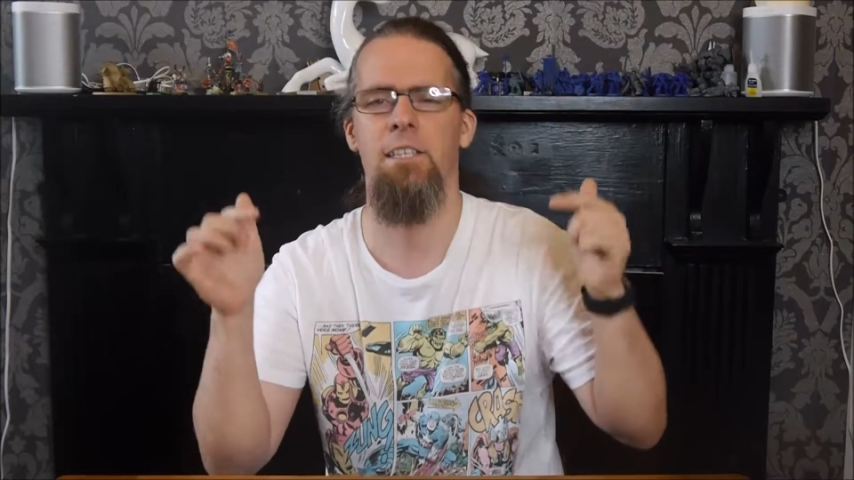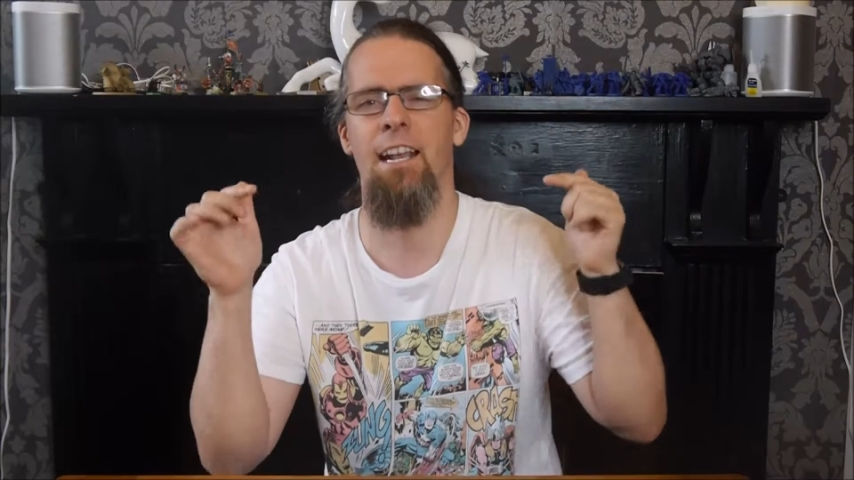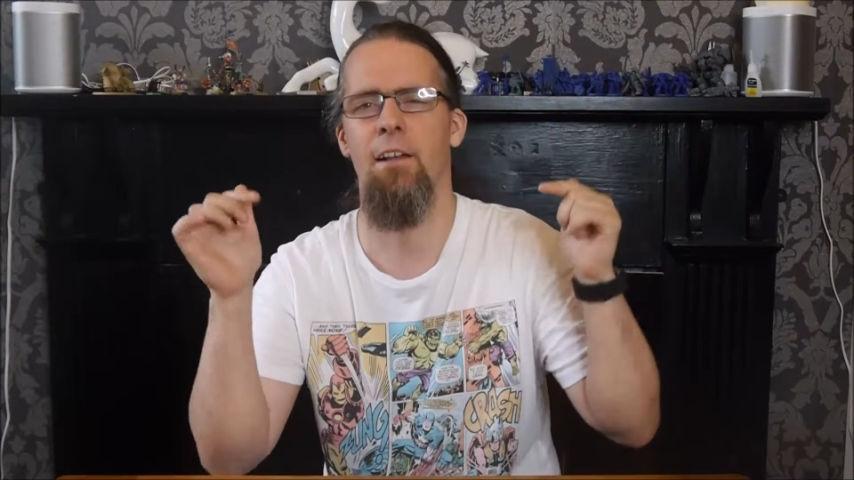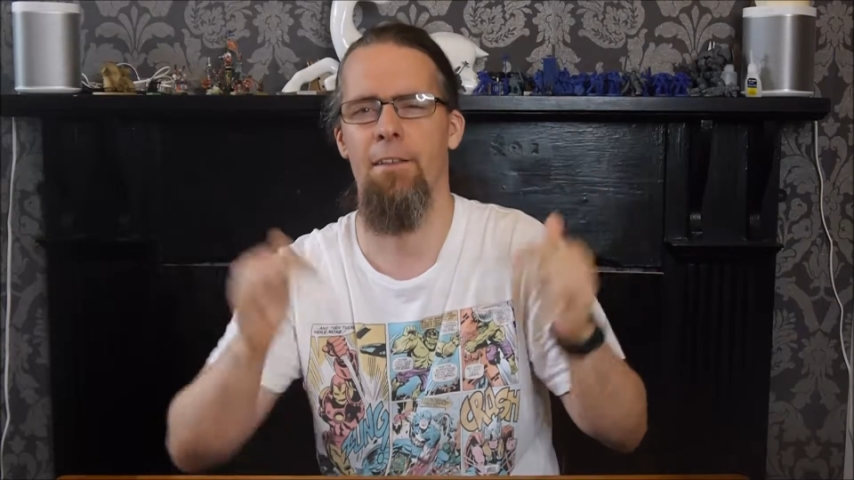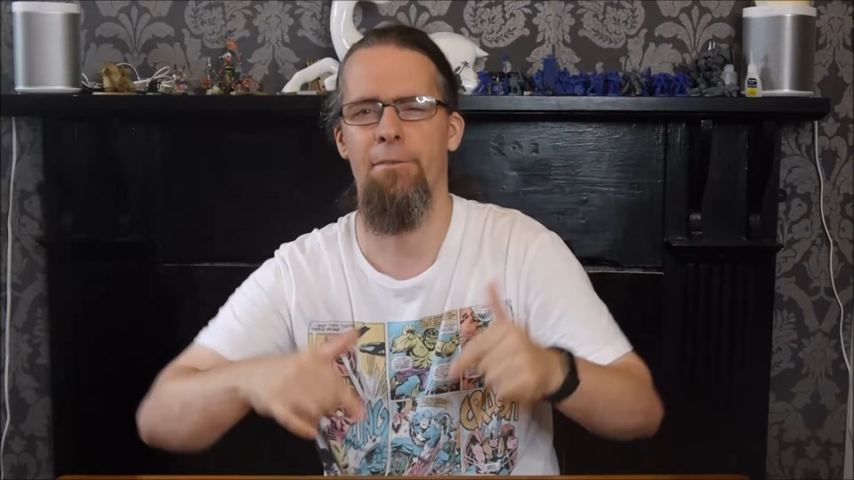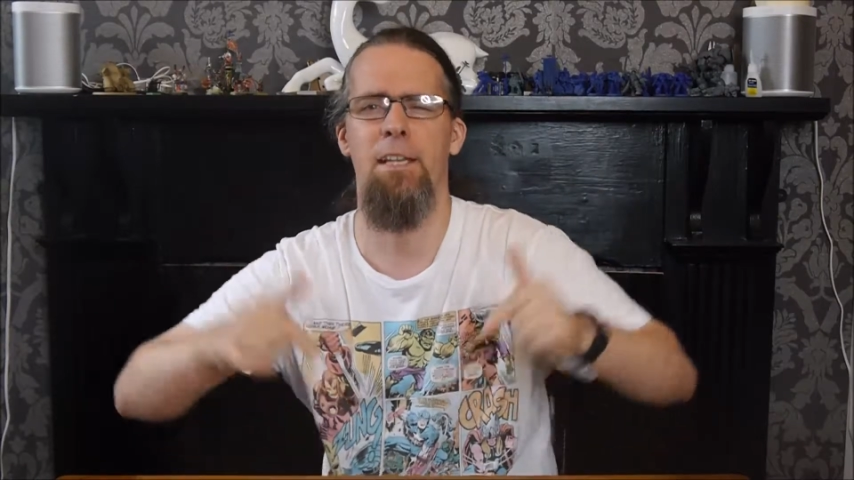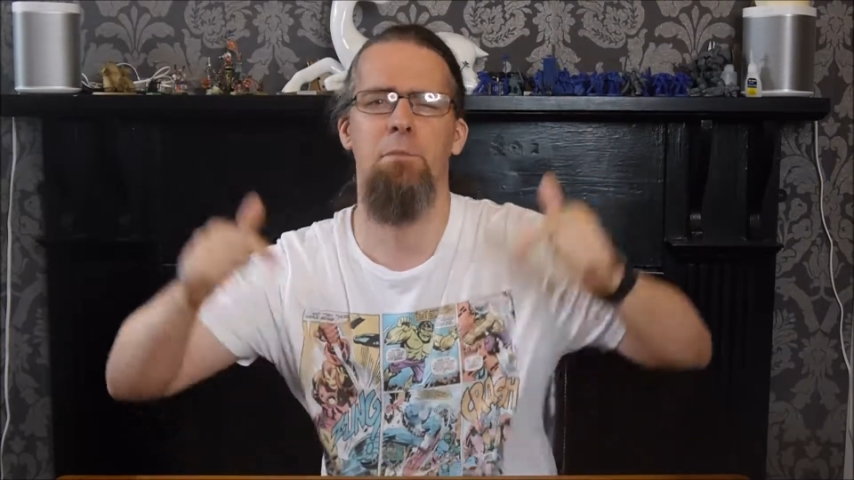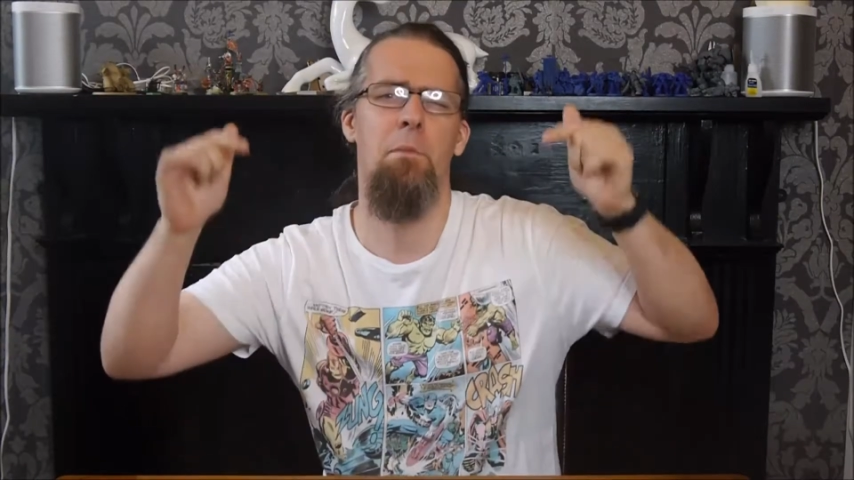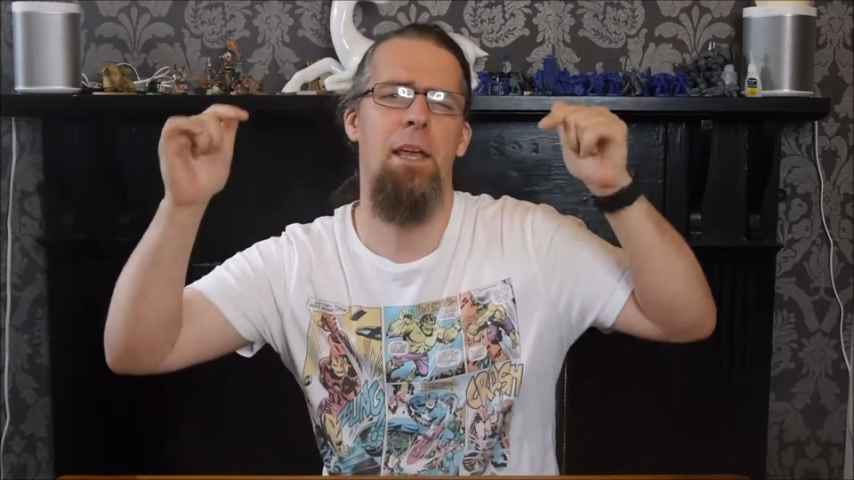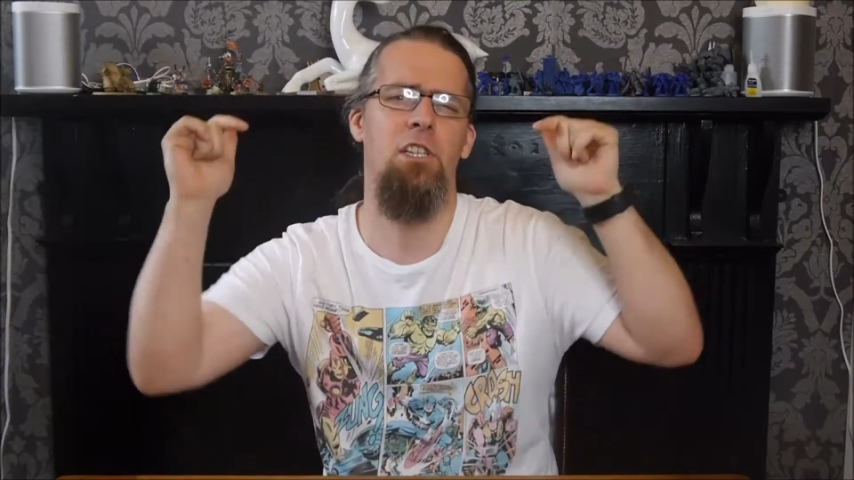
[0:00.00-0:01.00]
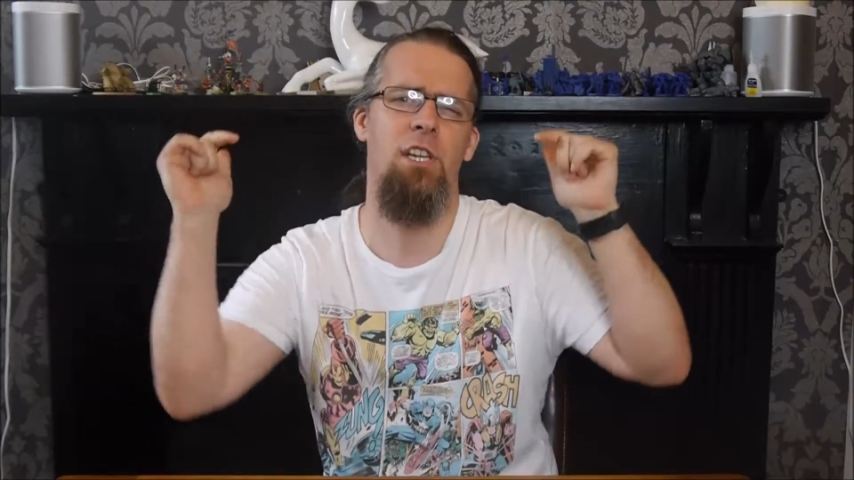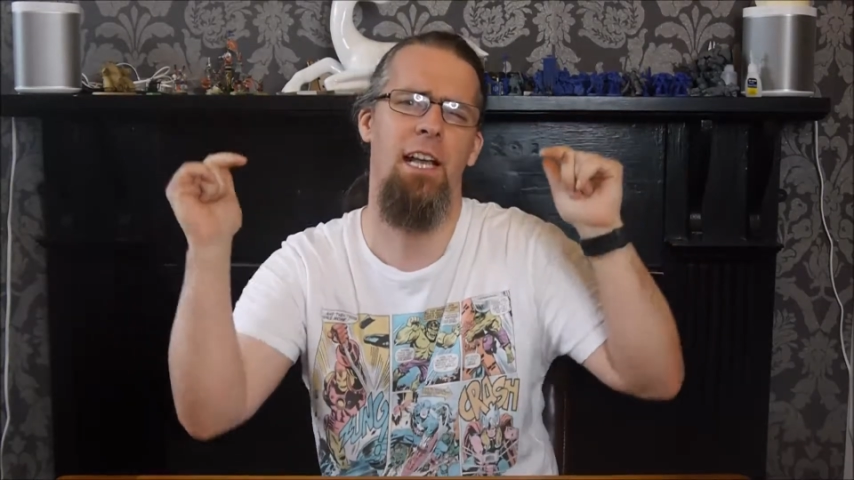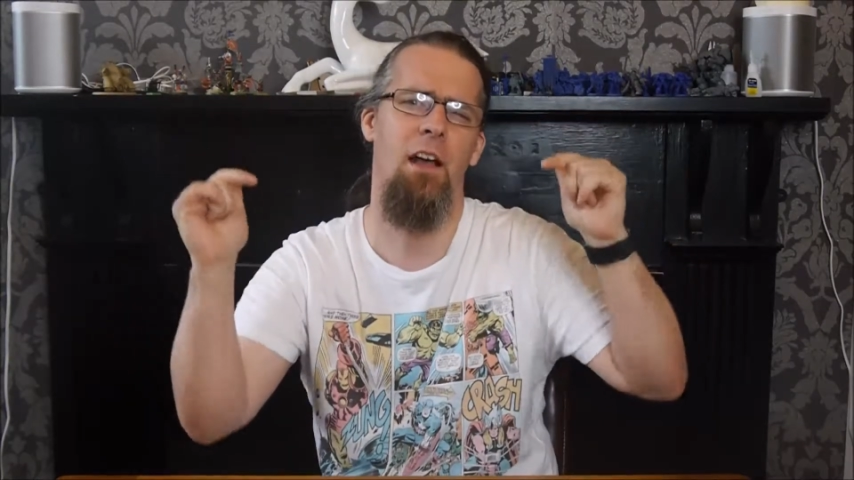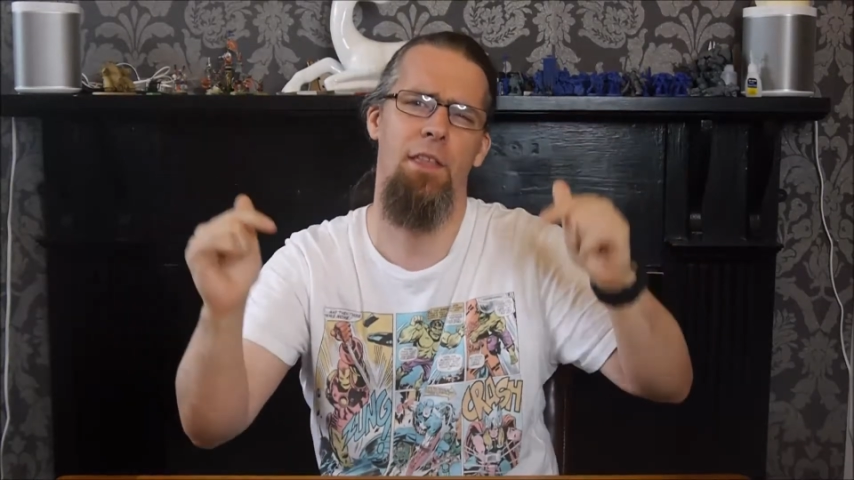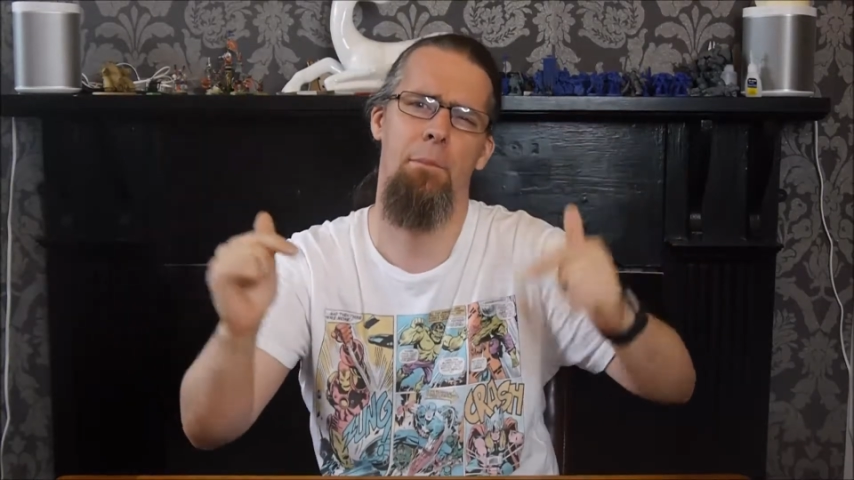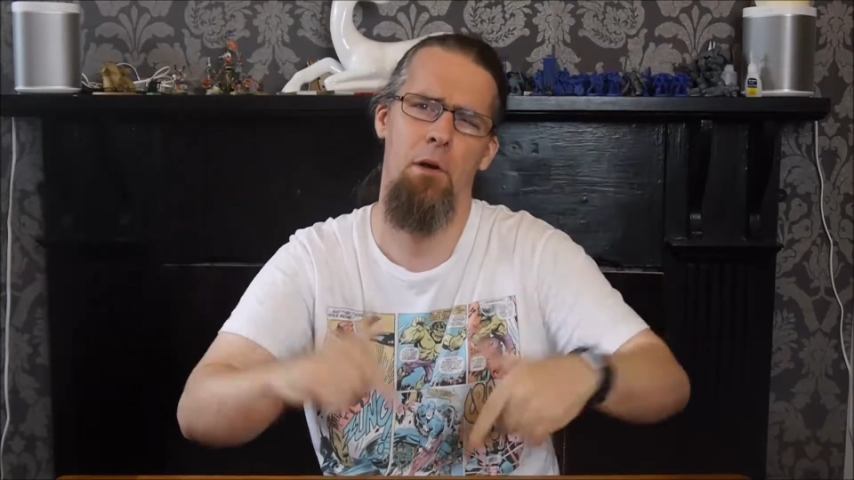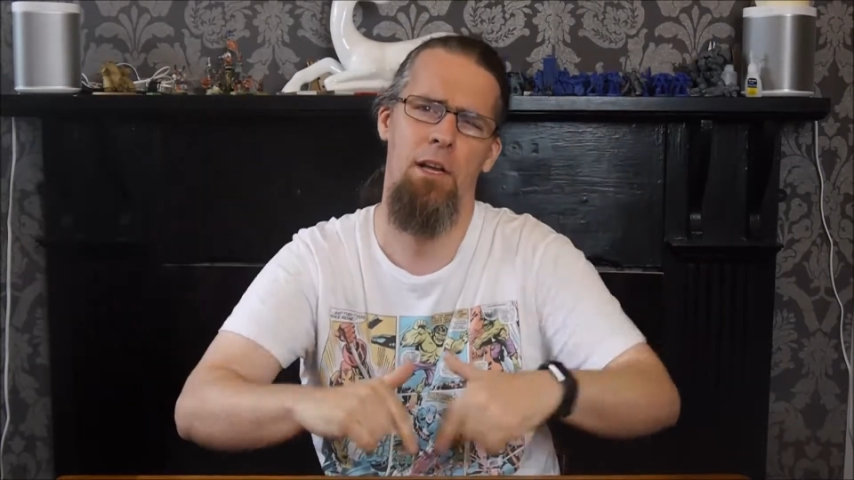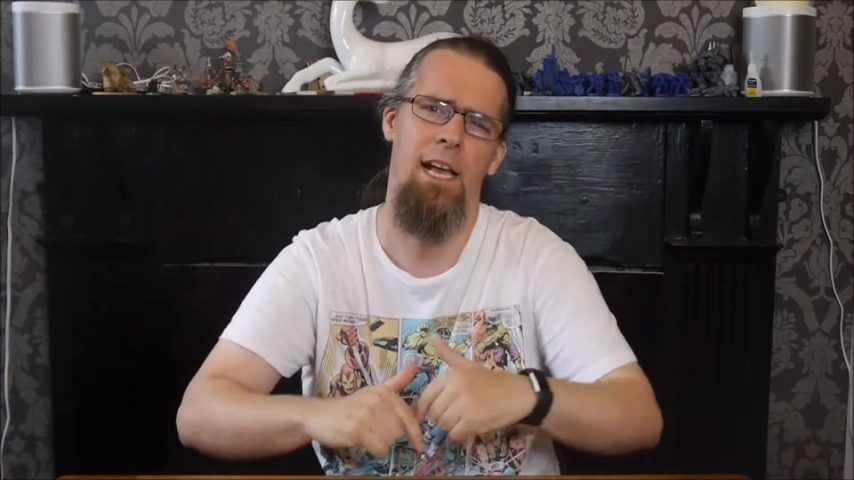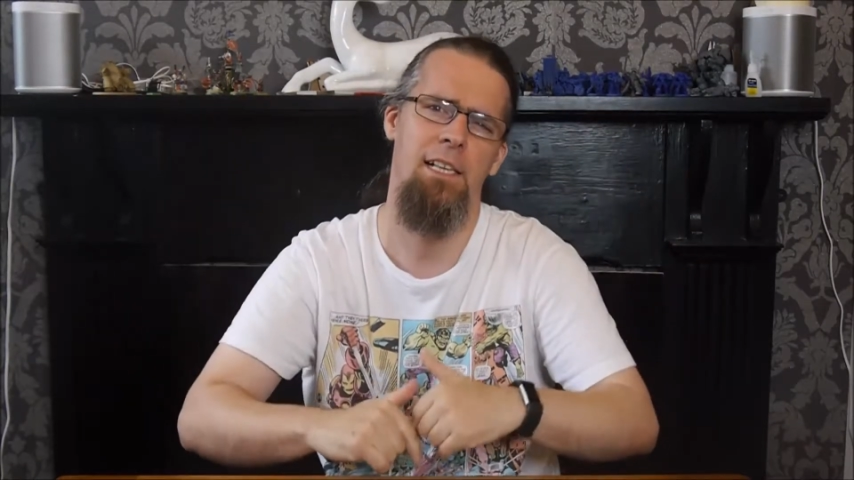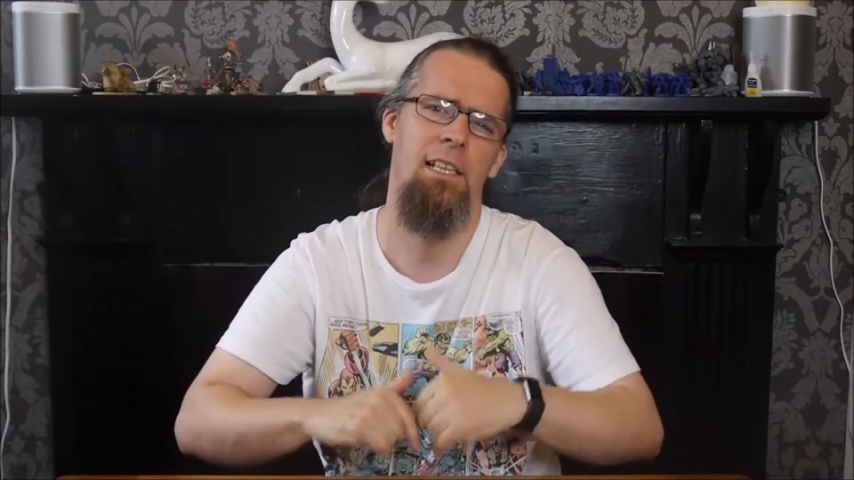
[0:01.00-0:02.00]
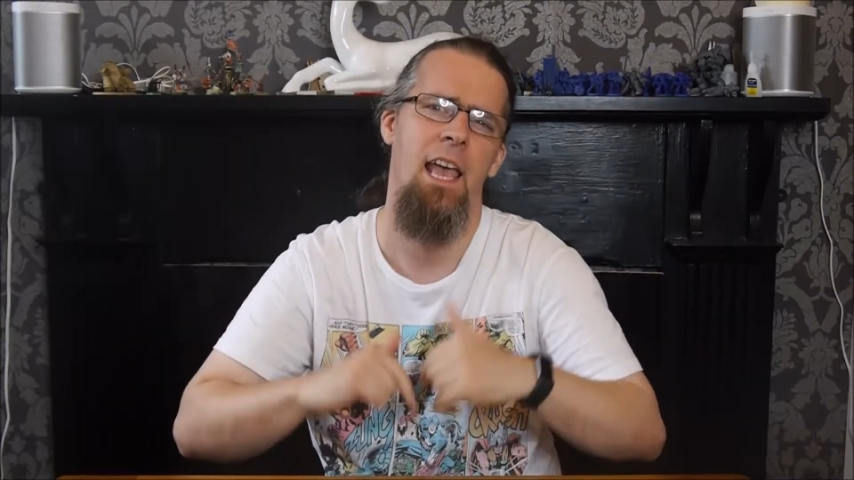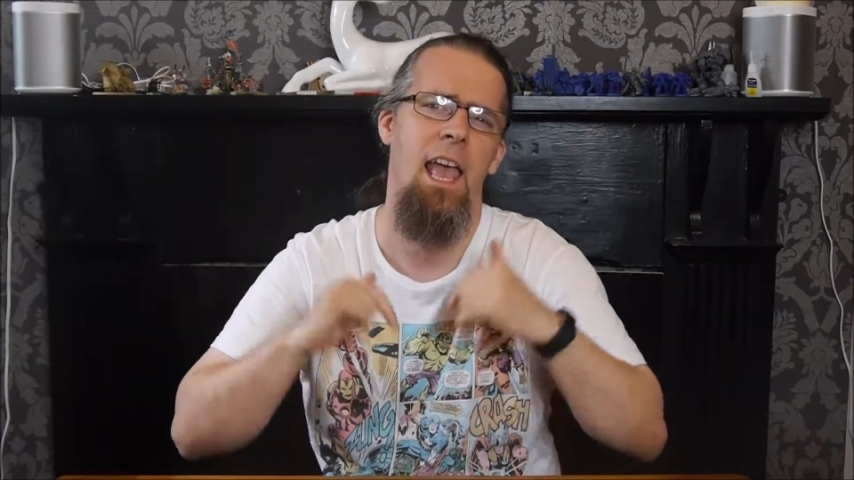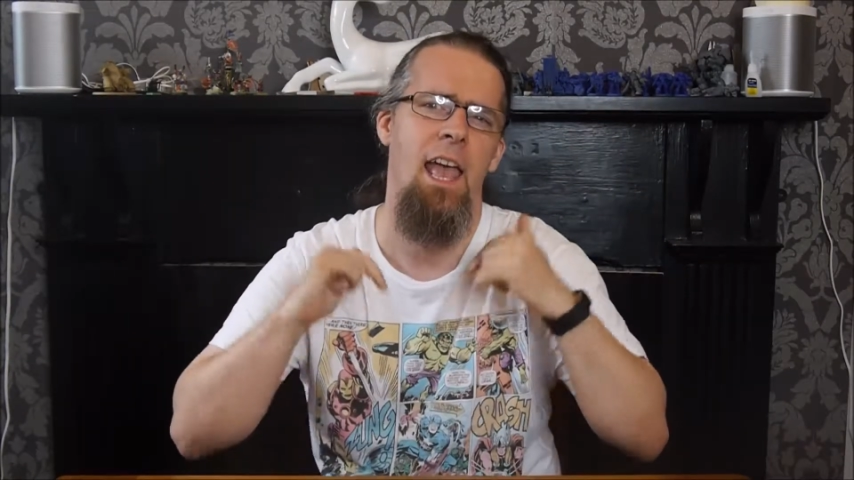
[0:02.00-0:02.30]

Check out their Facebook page. Check out their podcast.